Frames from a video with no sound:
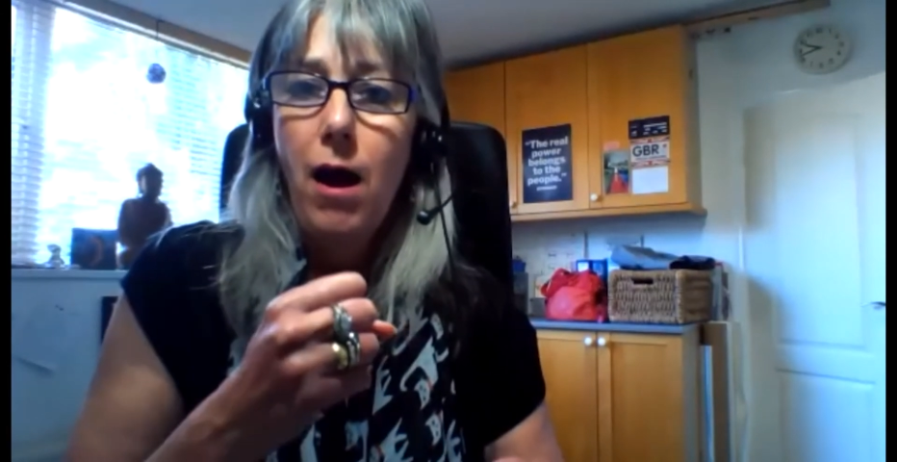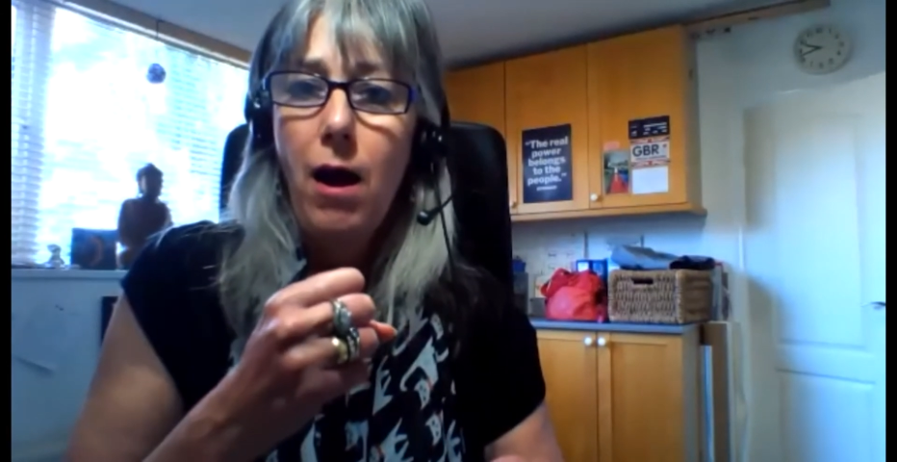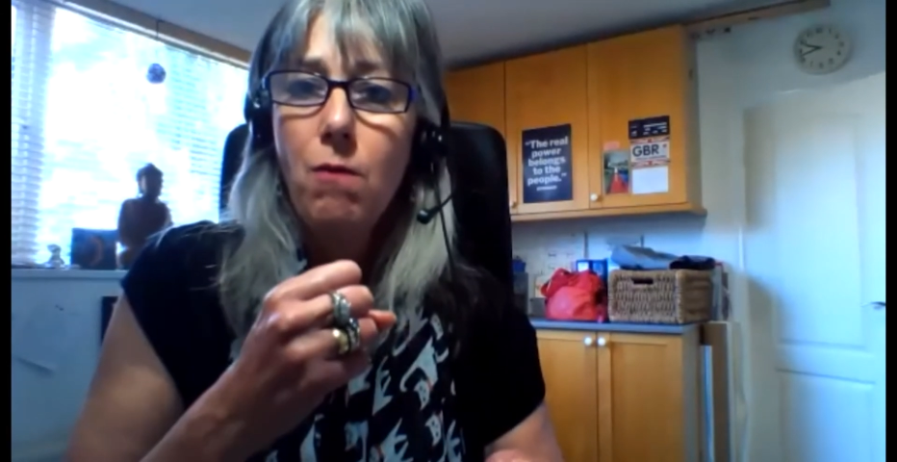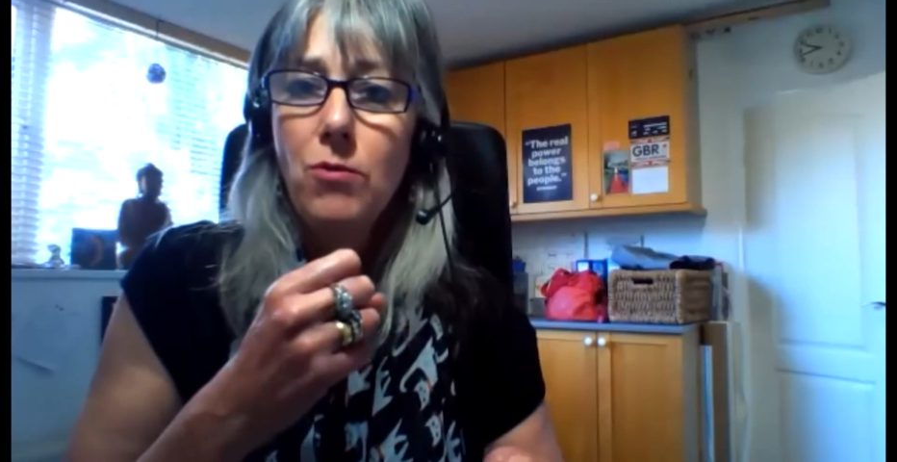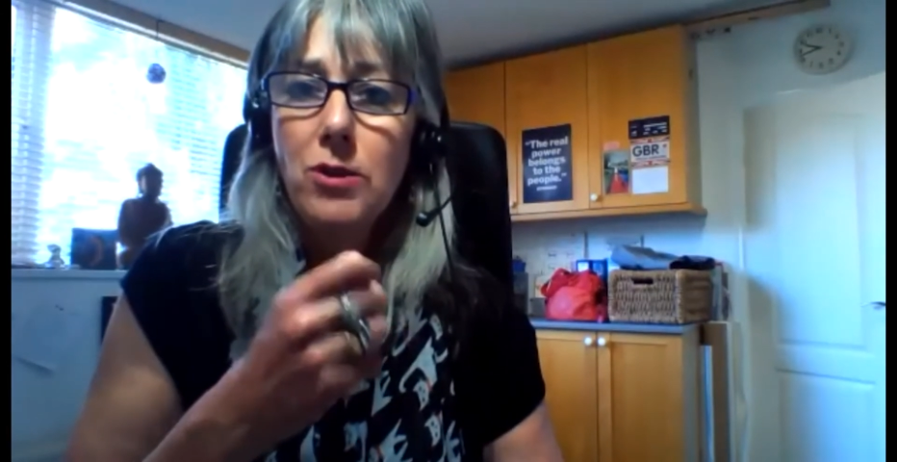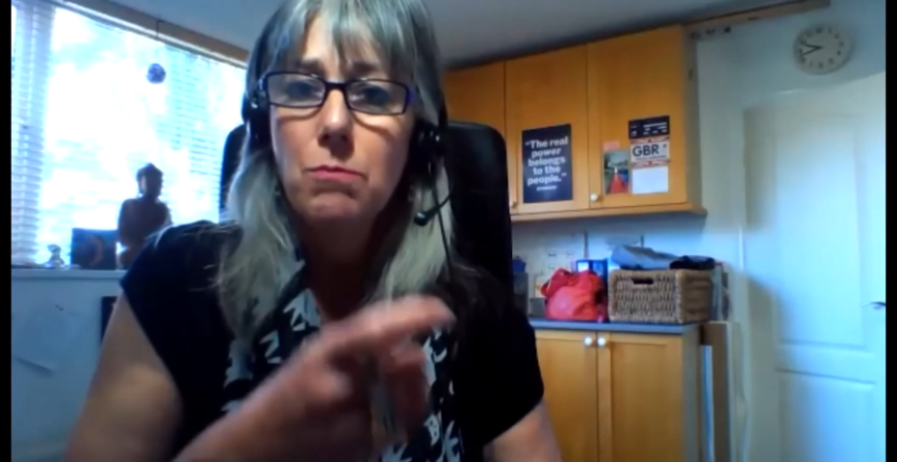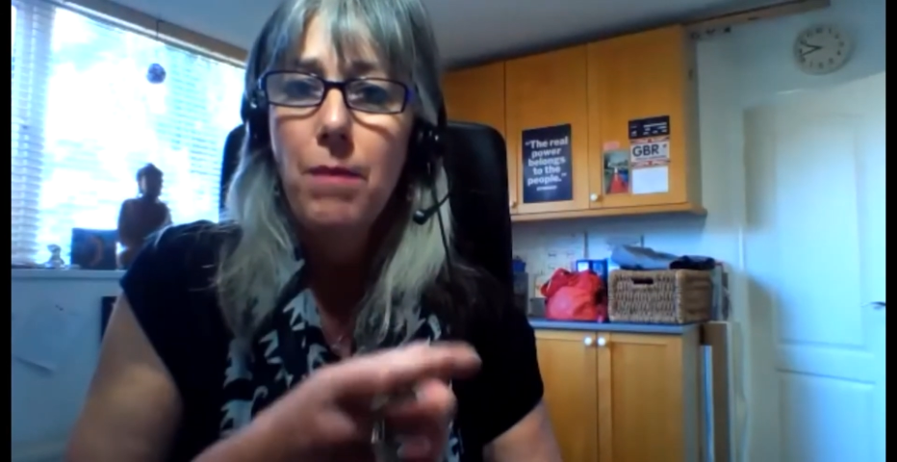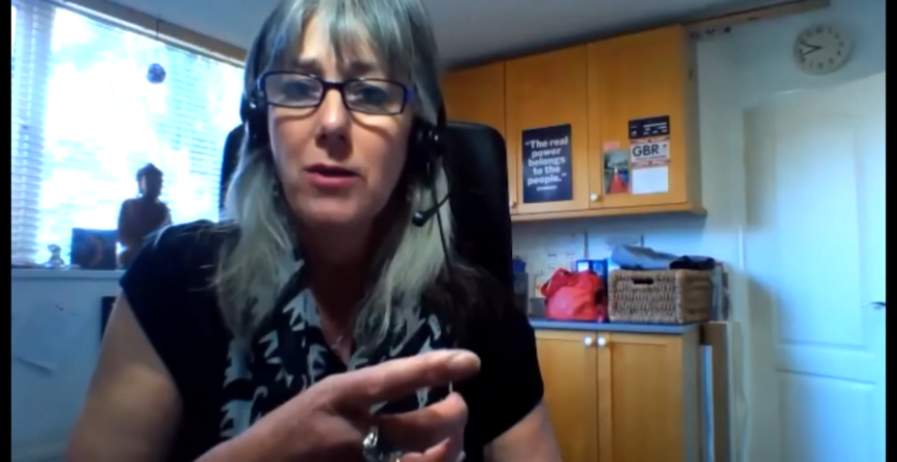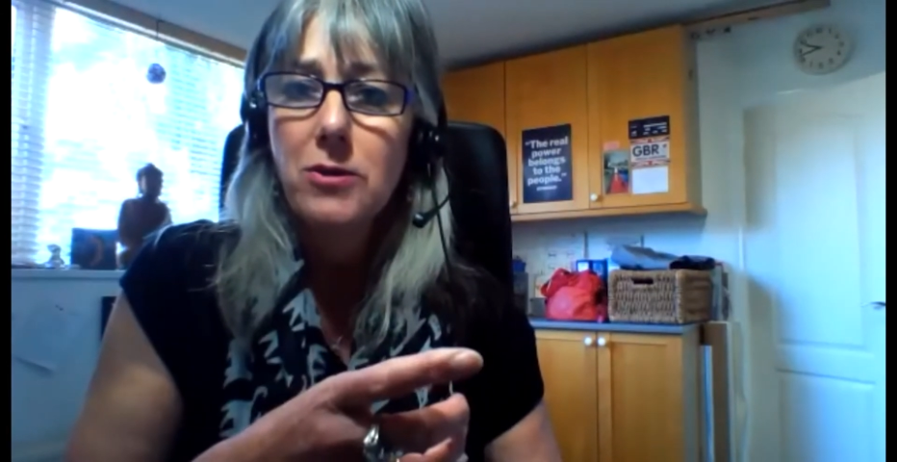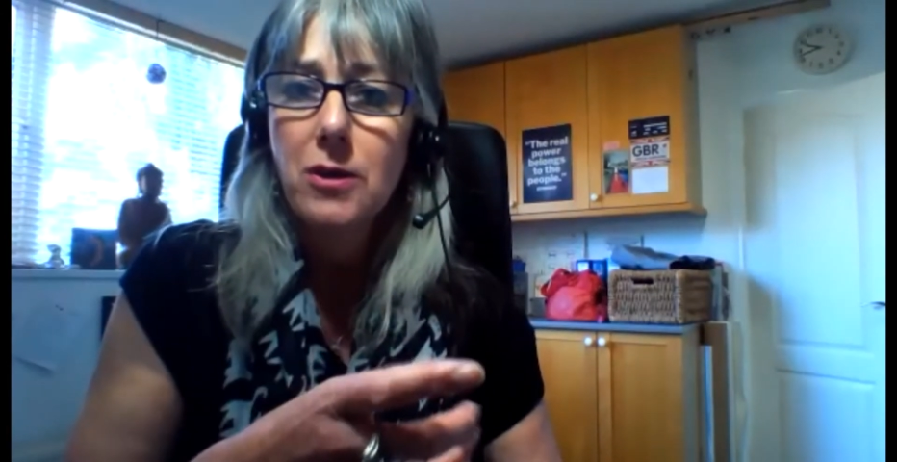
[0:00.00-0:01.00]

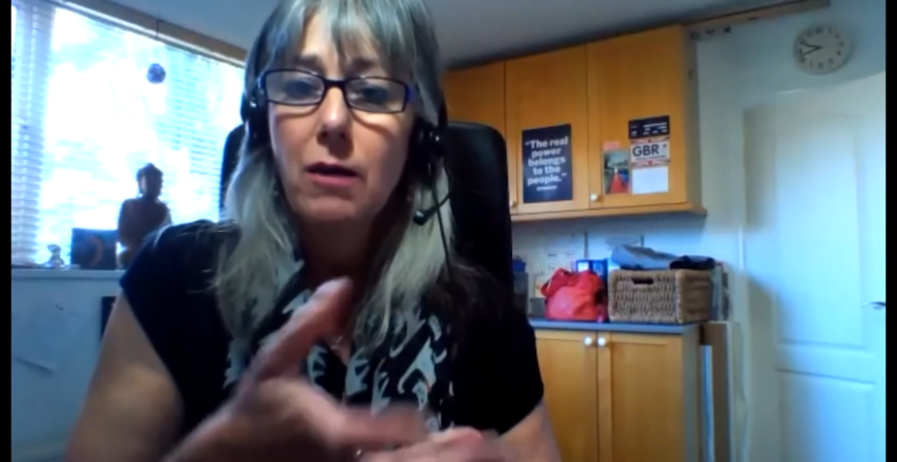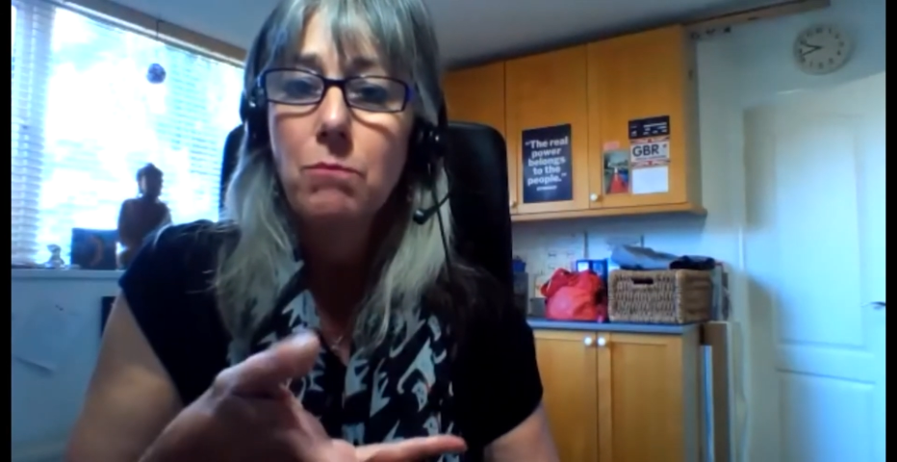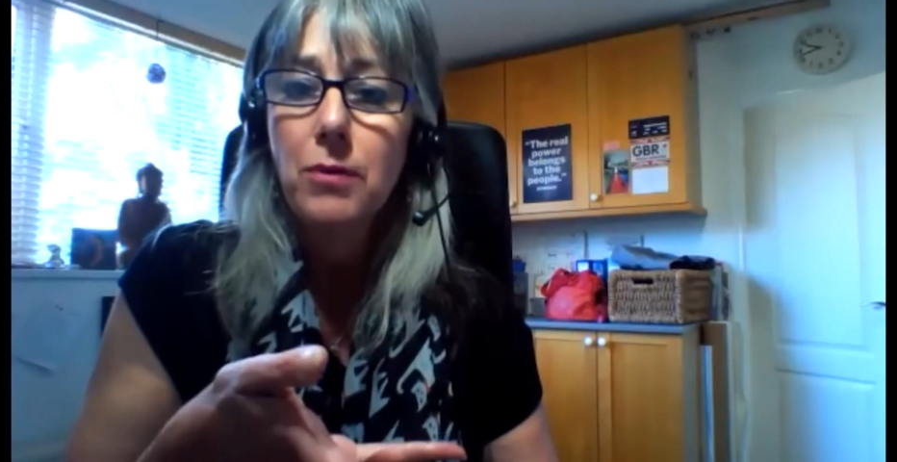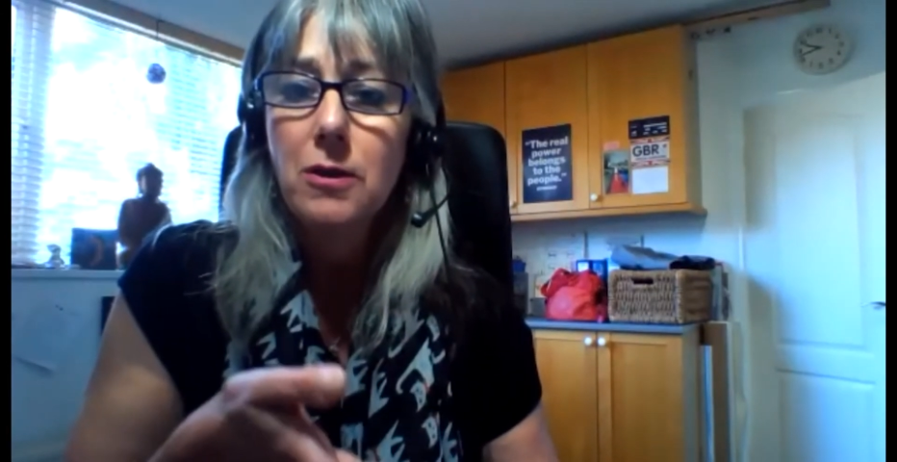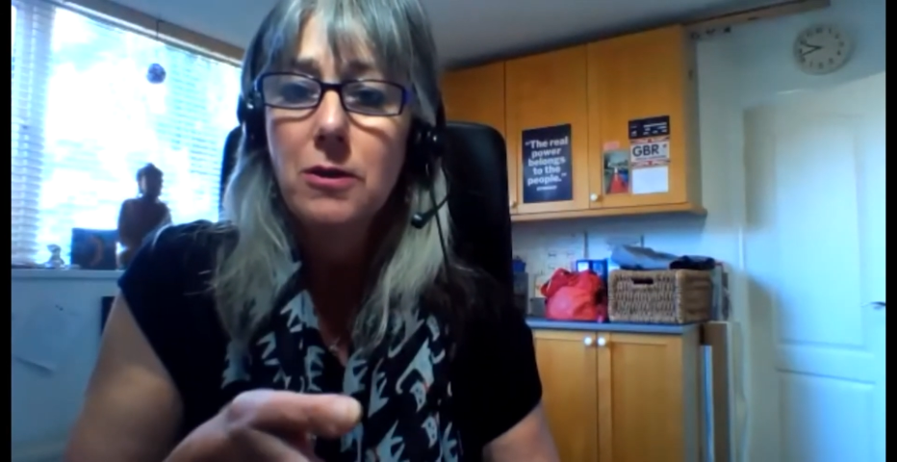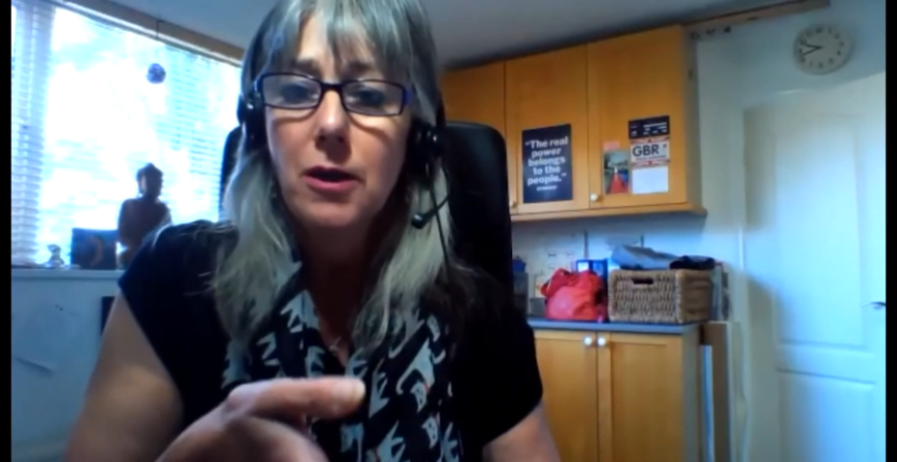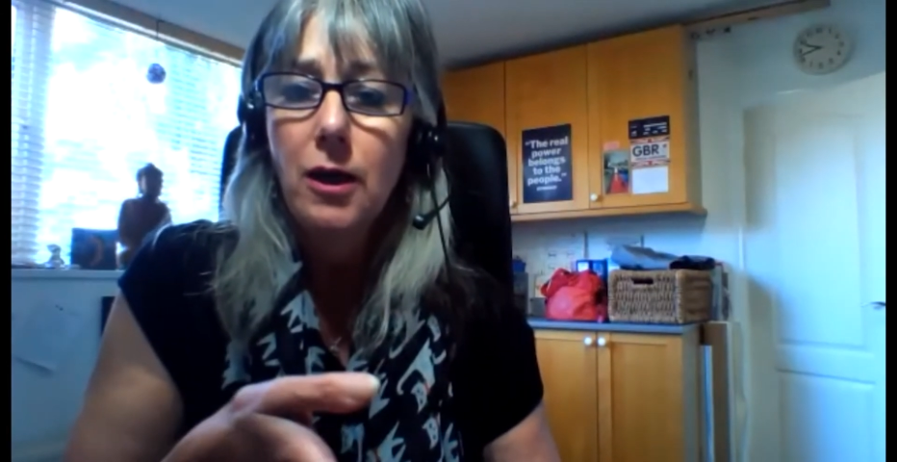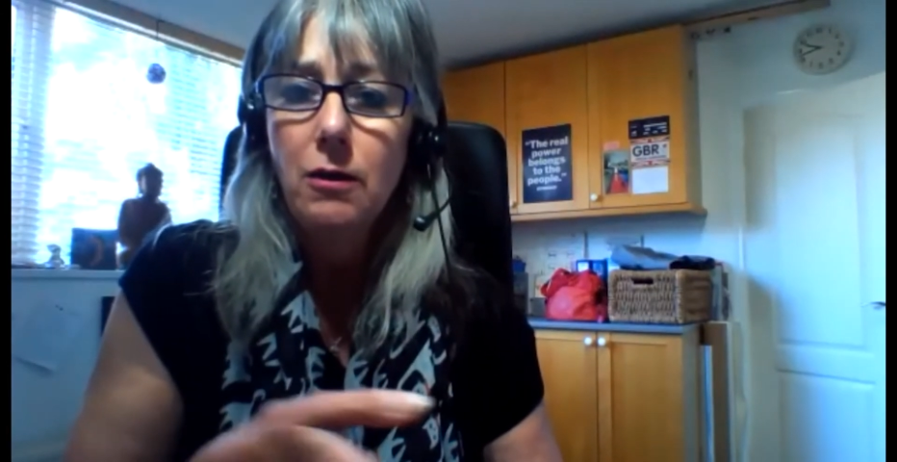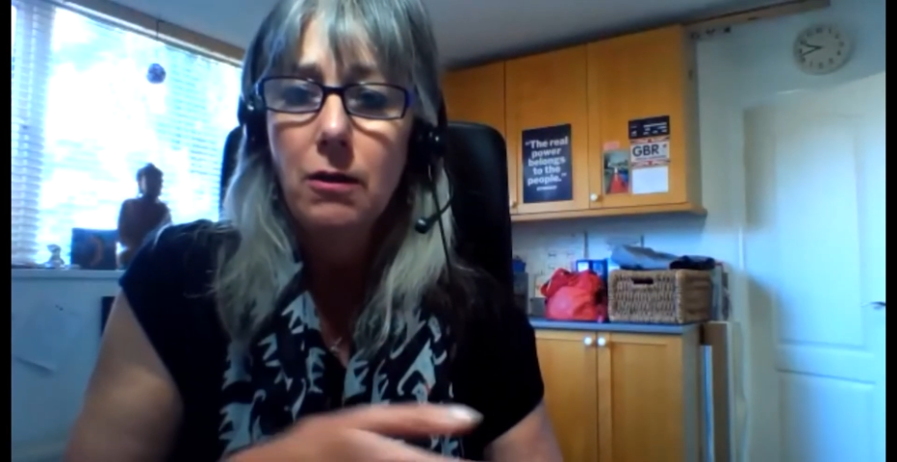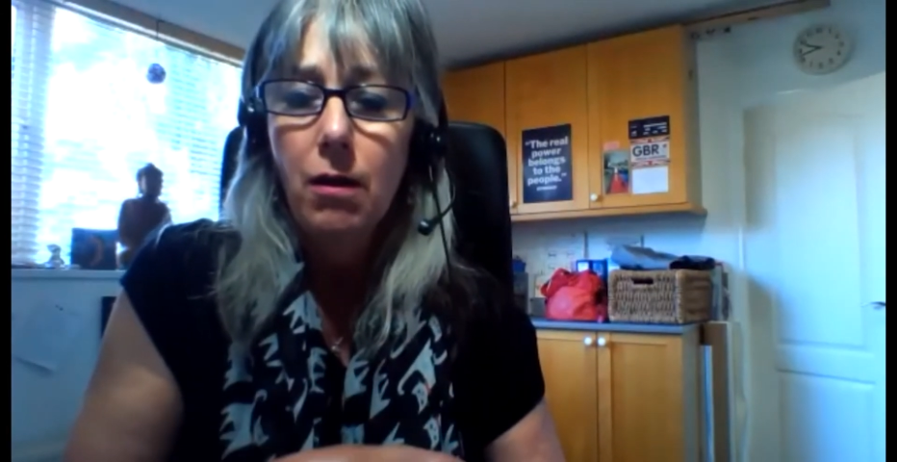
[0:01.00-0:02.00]
respect and being
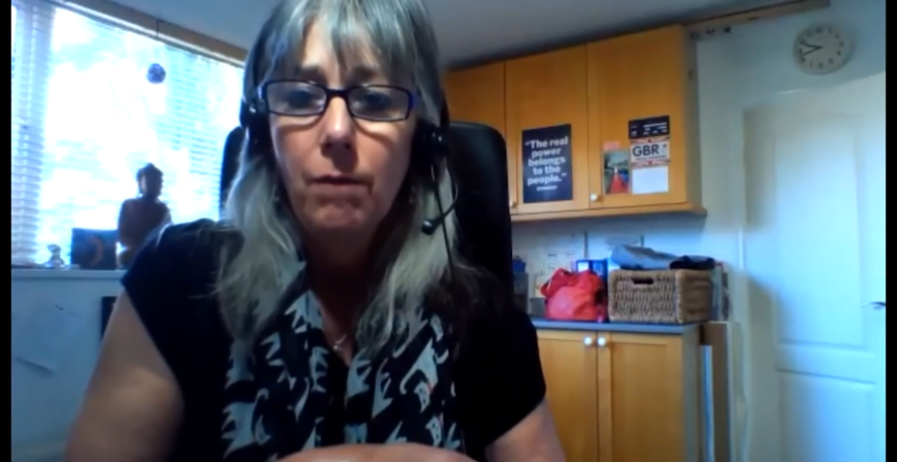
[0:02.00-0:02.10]
seen